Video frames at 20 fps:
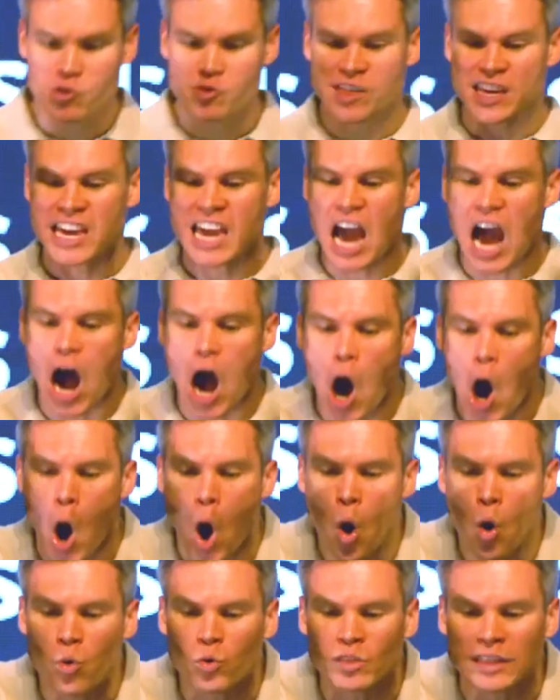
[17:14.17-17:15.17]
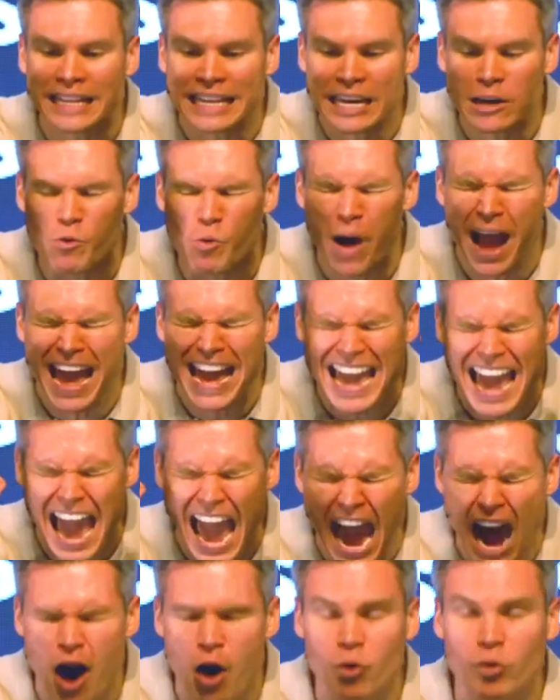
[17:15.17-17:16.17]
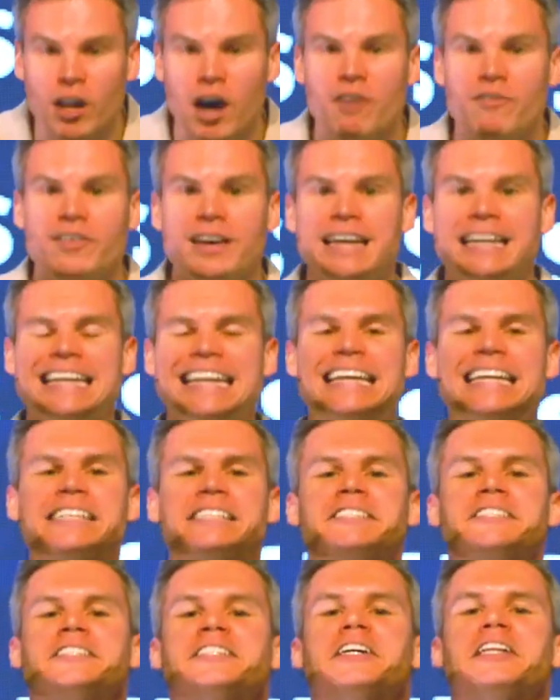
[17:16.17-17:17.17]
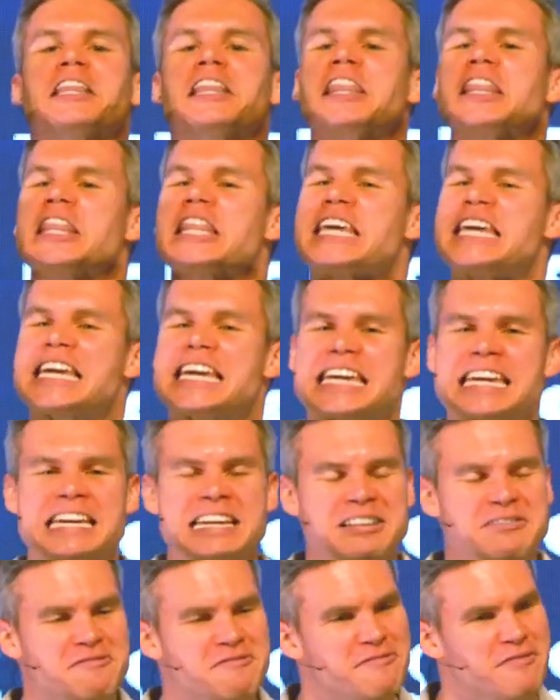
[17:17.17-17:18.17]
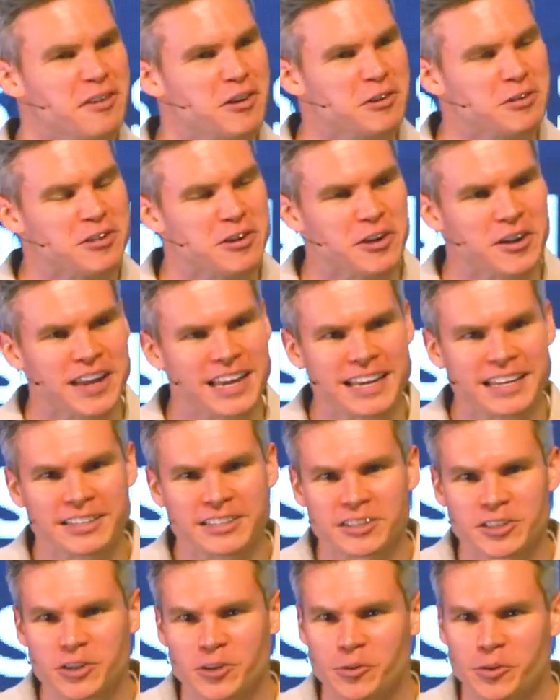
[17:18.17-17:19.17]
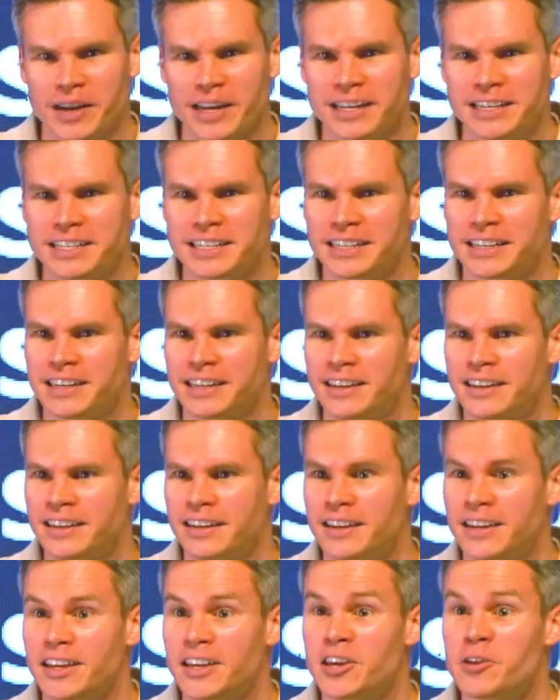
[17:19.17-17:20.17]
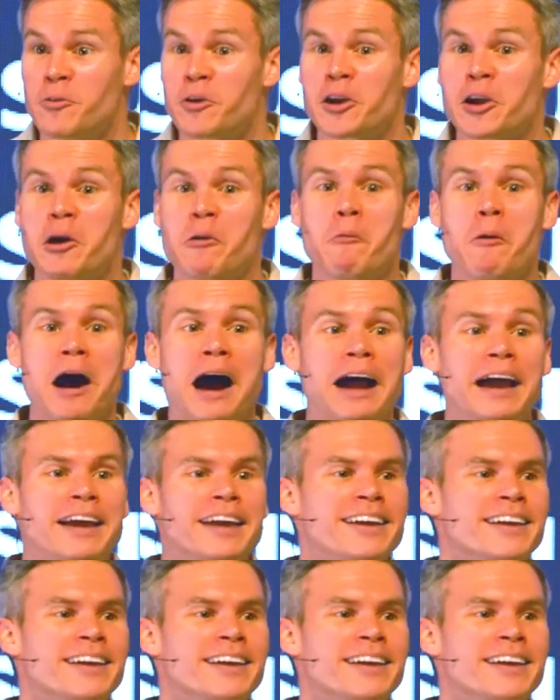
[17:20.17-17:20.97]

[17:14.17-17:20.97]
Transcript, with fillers: the only way out of it is to lean further into it. You want to know why?